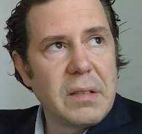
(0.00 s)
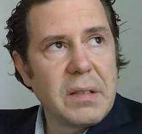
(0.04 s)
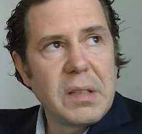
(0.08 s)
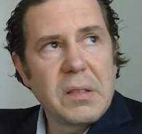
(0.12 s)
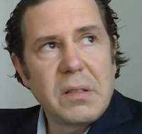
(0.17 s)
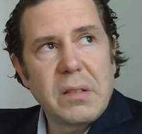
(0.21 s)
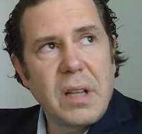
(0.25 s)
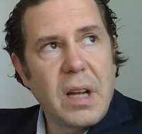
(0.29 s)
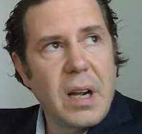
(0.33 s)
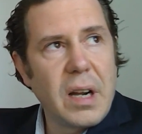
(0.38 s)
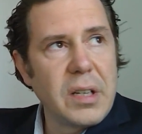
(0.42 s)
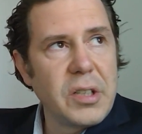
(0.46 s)

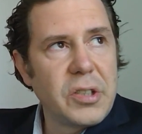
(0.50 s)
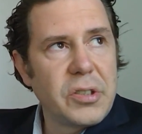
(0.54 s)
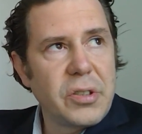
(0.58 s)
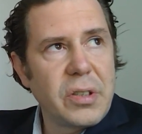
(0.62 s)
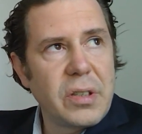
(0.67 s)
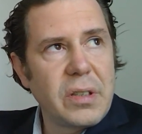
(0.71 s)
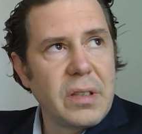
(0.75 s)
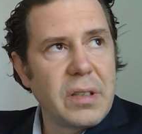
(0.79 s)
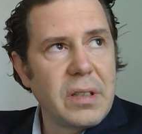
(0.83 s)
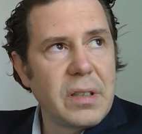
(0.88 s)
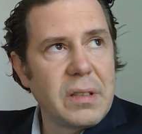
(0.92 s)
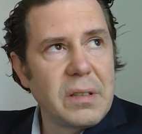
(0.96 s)
large
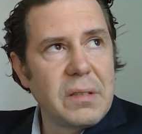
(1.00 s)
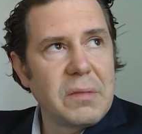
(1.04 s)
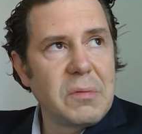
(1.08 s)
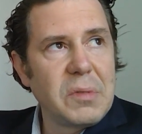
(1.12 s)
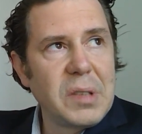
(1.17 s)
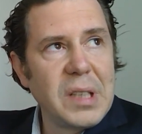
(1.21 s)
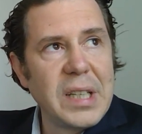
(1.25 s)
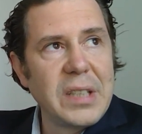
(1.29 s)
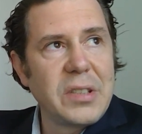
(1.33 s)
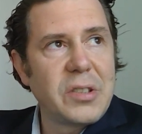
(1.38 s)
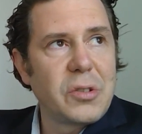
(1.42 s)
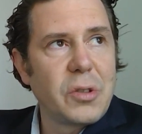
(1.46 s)

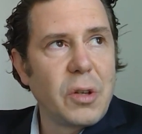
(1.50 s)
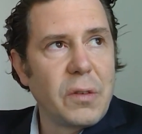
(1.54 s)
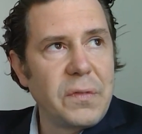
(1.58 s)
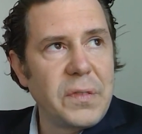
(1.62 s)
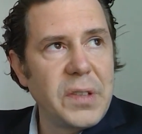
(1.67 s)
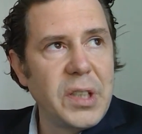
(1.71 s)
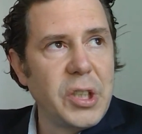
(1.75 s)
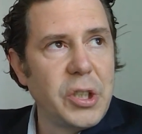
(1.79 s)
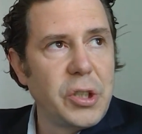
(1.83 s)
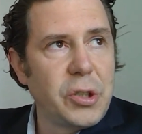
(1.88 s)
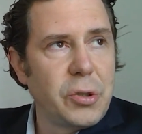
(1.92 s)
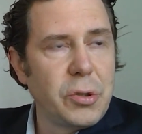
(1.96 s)
list of
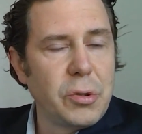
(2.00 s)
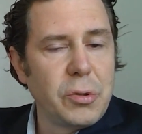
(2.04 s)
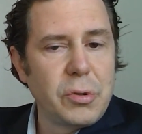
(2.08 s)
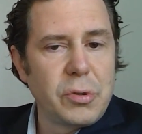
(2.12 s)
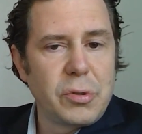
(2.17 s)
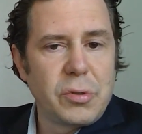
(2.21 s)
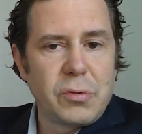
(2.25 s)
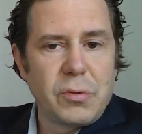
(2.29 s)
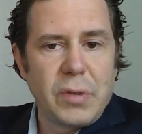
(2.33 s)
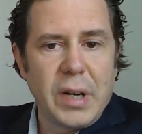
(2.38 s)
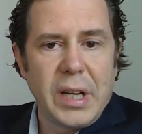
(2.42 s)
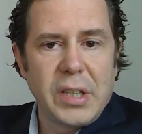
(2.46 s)

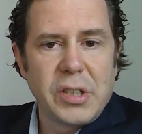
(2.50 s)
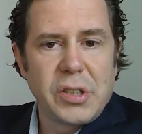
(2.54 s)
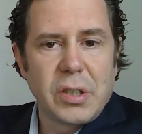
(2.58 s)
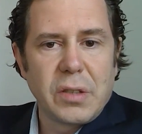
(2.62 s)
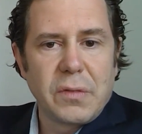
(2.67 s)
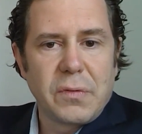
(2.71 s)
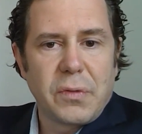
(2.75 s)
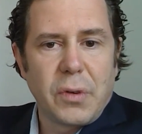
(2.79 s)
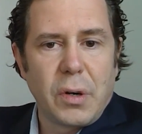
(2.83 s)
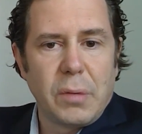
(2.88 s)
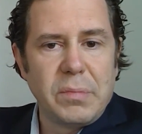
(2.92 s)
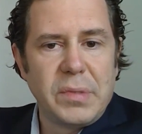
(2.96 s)
issues
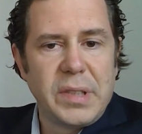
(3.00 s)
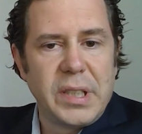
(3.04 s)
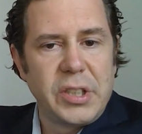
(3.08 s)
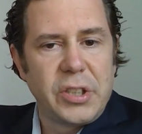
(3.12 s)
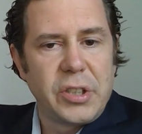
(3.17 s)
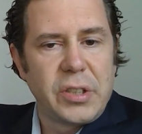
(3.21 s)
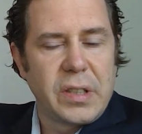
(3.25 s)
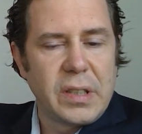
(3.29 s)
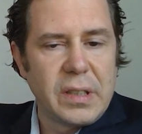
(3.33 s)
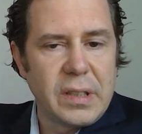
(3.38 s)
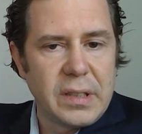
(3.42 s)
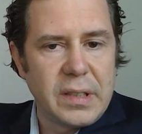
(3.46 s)
ranging from
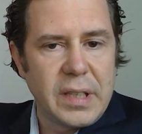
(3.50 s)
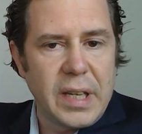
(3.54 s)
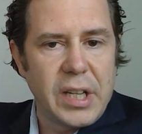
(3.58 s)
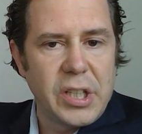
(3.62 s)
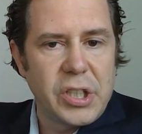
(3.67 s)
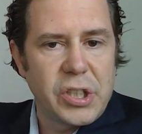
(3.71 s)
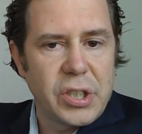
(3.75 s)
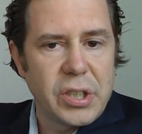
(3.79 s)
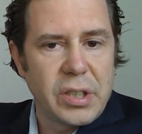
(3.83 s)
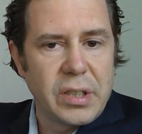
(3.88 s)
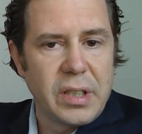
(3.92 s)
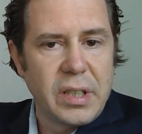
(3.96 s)

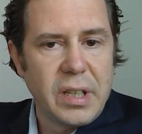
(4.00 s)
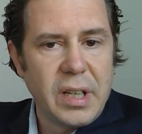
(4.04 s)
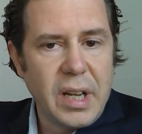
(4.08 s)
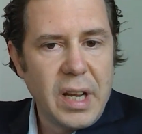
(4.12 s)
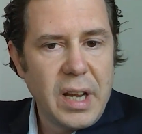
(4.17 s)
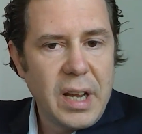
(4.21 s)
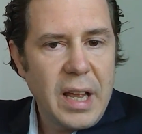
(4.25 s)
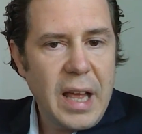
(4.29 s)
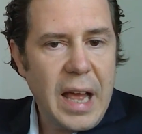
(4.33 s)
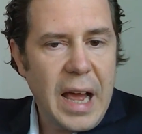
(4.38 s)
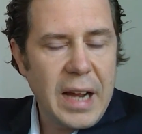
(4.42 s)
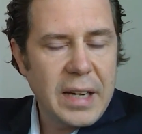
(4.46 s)
digitalization,
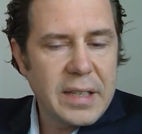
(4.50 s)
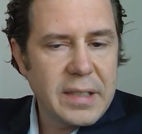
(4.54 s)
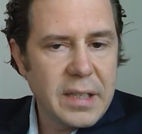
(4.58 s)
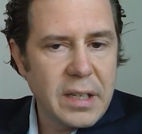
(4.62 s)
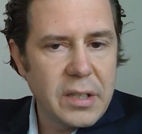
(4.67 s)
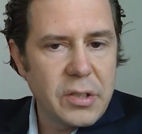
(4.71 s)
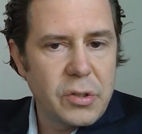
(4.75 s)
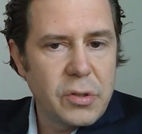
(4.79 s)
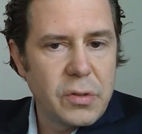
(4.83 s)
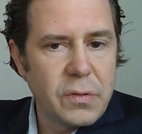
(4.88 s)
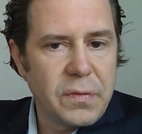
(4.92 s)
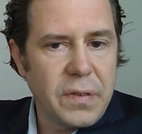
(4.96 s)

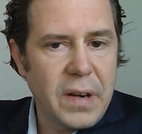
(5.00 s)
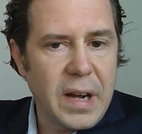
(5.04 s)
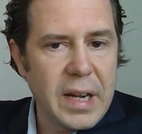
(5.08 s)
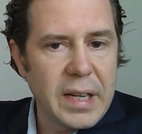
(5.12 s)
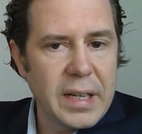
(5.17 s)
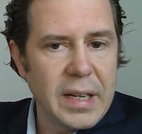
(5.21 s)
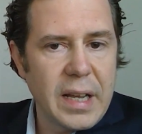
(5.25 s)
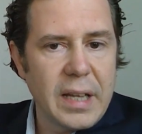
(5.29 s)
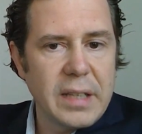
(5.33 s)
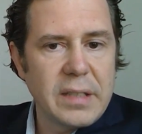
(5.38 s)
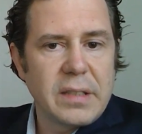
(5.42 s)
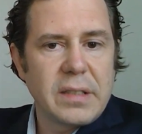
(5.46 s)
access to
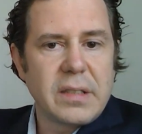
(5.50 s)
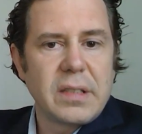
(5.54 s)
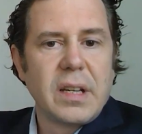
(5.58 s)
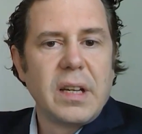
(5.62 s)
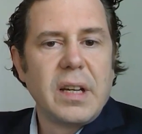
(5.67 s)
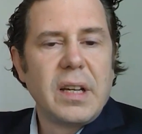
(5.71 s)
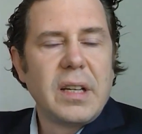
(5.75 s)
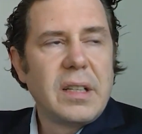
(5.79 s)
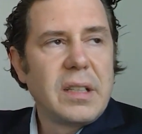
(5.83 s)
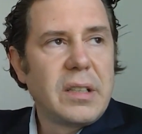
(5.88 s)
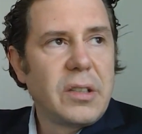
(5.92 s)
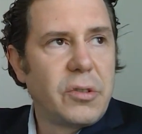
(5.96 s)
finance,
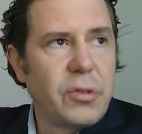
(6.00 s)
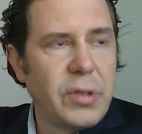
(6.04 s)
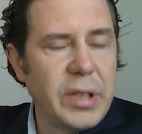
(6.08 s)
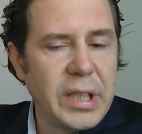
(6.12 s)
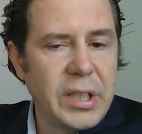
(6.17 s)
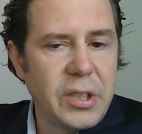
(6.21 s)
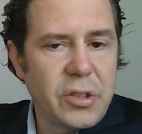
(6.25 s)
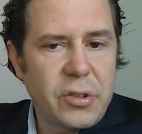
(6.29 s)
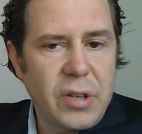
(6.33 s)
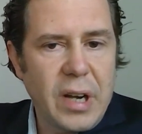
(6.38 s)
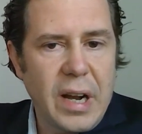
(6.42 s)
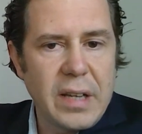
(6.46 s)

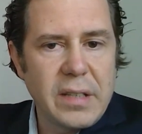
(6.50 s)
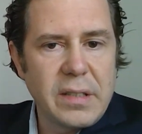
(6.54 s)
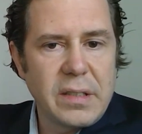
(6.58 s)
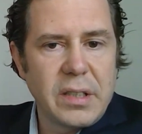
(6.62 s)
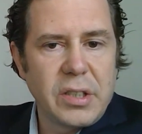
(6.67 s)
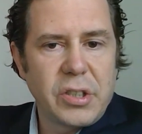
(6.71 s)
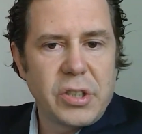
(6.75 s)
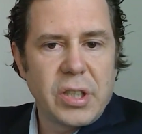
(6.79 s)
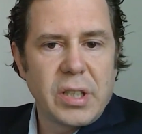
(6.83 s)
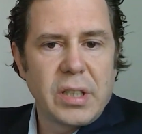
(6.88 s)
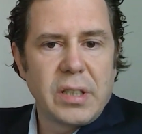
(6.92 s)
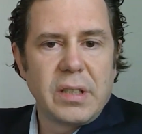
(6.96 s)
green
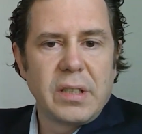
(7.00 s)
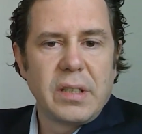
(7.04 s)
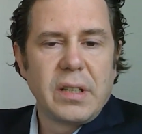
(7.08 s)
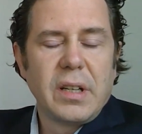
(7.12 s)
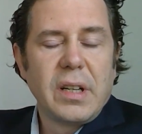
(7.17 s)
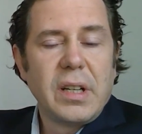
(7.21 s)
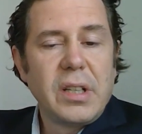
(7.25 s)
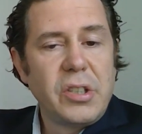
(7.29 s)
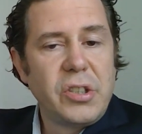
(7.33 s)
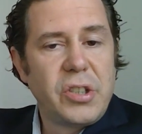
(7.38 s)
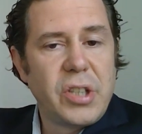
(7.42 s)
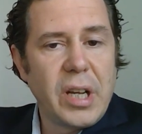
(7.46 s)
transition,
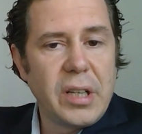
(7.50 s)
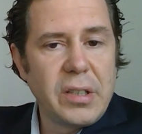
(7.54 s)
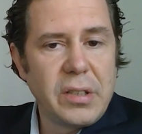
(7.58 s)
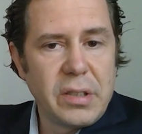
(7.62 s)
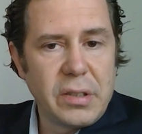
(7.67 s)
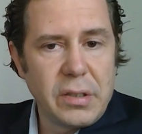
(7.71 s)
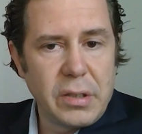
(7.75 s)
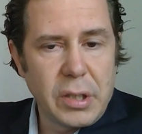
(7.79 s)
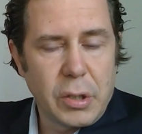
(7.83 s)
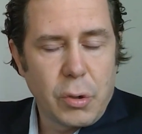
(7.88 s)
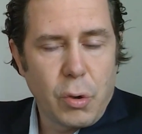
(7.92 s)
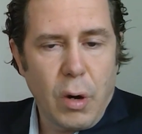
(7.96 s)

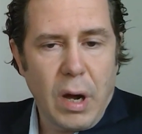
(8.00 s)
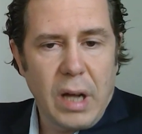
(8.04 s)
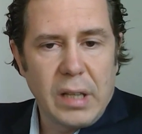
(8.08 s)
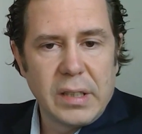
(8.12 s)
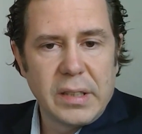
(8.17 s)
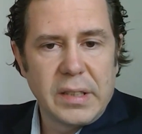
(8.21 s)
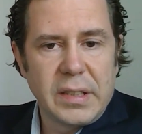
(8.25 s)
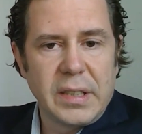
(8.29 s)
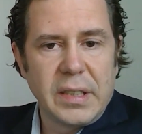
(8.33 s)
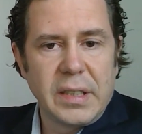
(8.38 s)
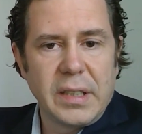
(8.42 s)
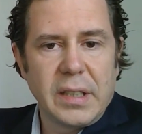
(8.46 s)
gender
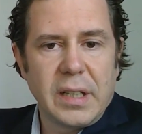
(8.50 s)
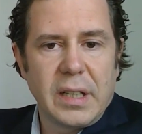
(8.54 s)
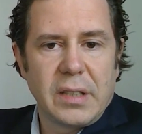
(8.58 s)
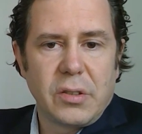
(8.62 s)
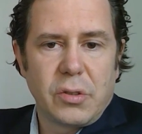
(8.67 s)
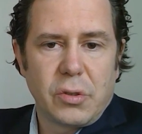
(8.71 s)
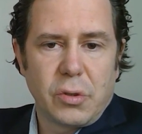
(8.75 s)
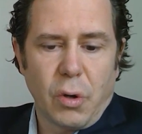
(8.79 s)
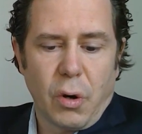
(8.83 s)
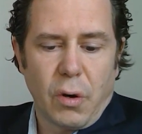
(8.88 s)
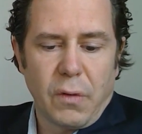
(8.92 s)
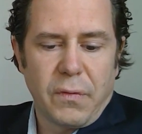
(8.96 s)
equality,
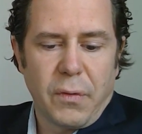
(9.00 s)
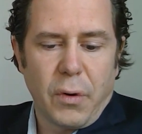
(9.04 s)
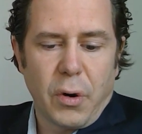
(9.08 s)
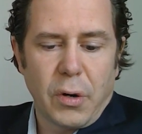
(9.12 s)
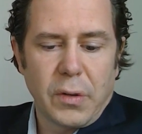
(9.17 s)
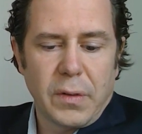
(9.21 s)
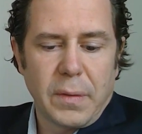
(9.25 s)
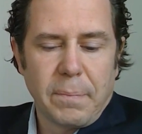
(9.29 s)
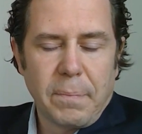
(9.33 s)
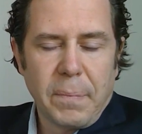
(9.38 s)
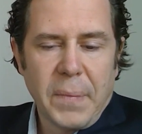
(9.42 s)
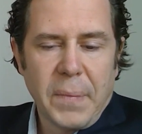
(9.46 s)
and so
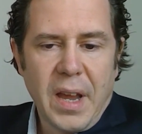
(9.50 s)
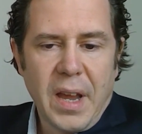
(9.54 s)
forth.